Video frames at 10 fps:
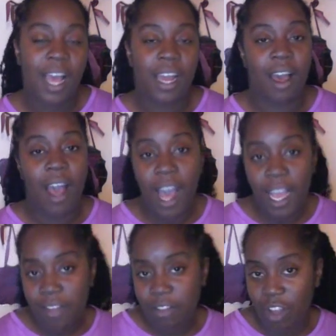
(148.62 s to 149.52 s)
Now I
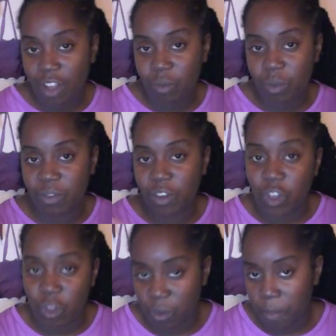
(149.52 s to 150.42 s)
have started with the
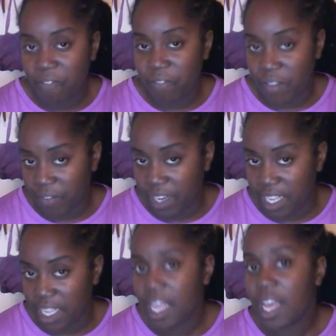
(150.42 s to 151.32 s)
Tube
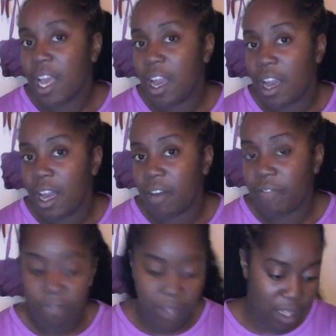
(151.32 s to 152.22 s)
50
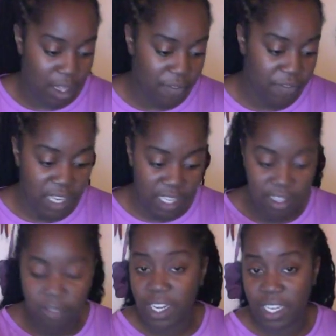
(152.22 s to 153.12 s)
uh, Fitness
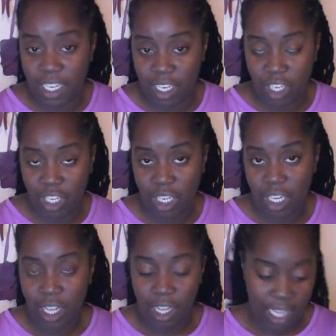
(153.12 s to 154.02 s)
Advantage.
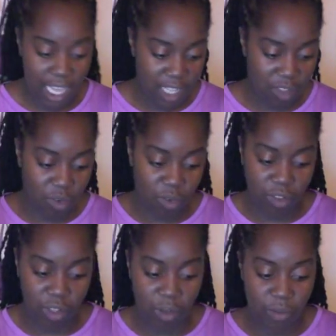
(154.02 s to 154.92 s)
Okay, there's
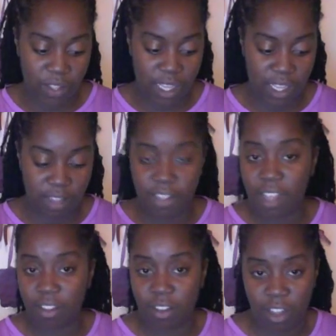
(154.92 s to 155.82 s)
also the
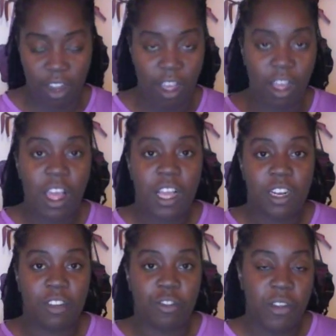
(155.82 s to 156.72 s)
thousand dollar,
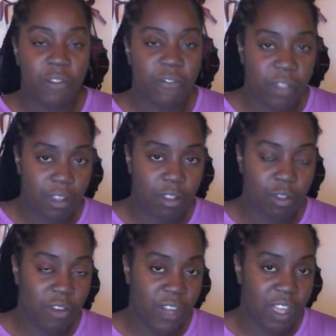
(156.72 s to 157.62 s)
the three
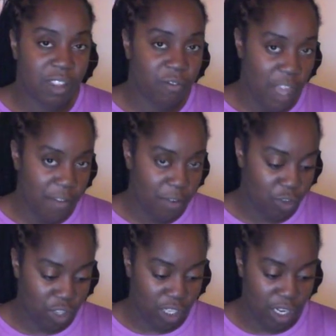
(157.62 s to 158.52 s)
three thousand five
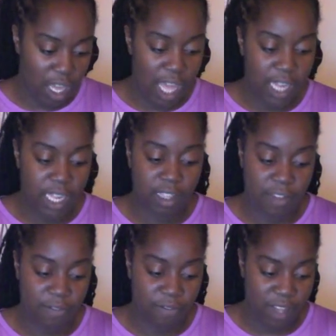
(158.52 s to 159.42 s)
hundred dollar, and the
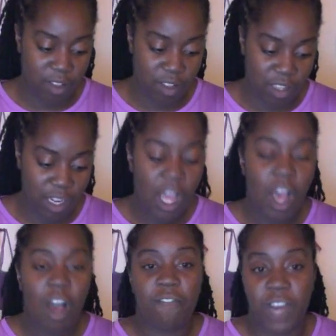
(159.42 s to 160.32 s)
seven thousand
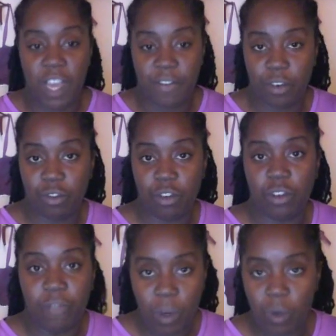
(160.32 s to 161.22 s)
five hundred
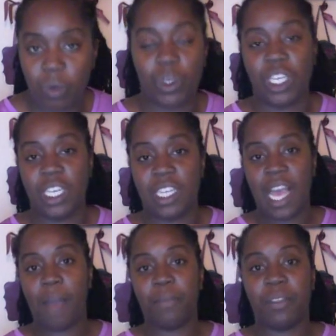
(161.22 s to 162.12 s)
vault, which is
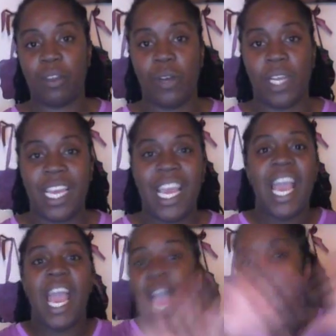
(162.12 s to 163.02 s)
absolutely
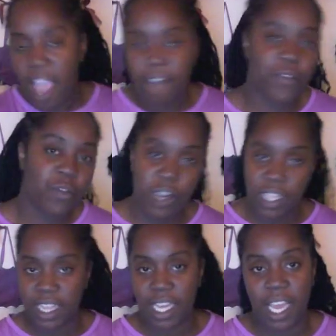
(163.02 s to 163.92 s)

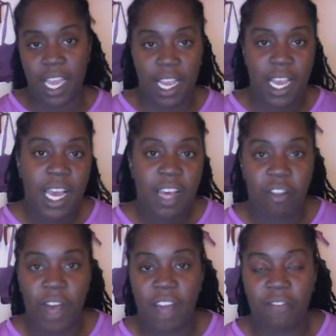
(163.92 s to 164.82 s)
everything
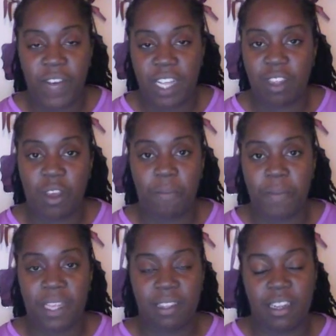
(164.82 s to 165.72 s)
that Fast Home
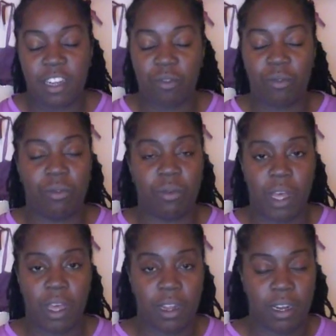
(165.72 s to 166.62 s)
Biz Natural
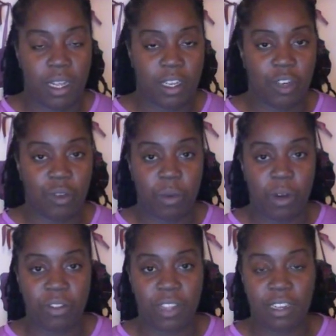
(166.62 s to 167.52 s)
uh, National
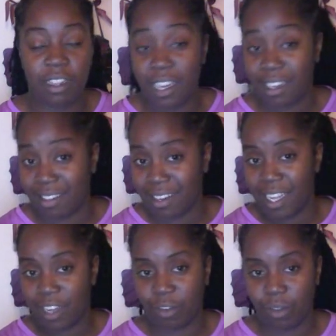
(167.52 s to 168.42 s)
Wealth Centre, I never said
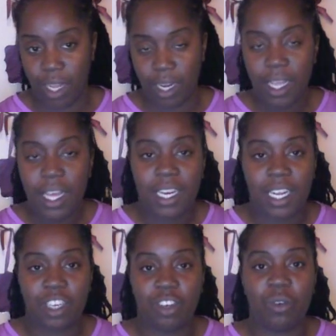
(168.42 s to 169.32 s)
natural then,
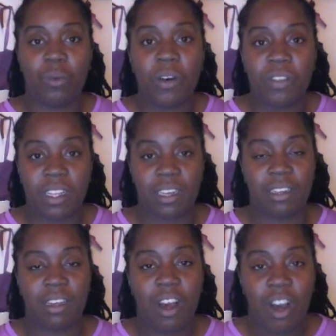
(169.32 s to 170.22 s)
National Wealth
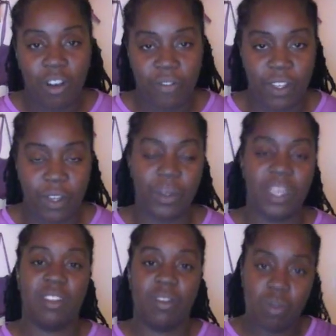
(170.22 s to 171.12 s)
Centre offer you.
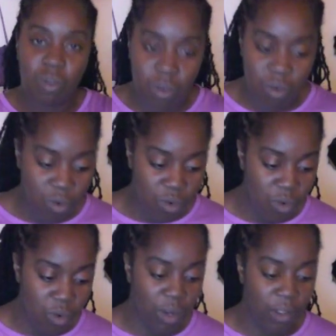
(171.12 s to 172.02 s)
It's
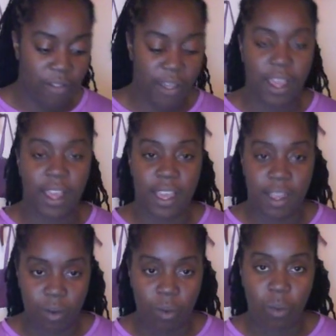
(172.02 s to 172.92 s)
all there
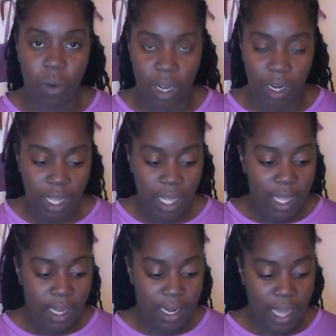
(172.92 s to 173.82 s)
in one.
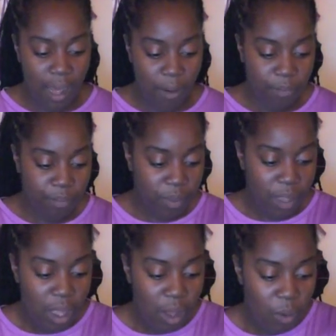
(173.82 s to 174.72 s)
Now,
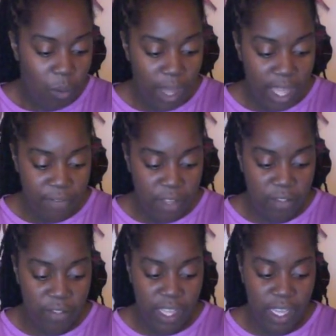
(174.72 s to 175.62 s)

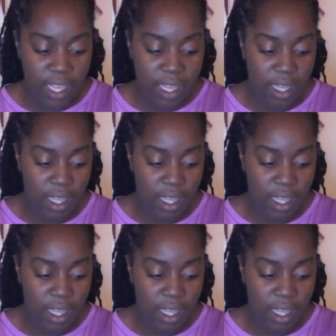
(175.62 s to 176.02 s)
with the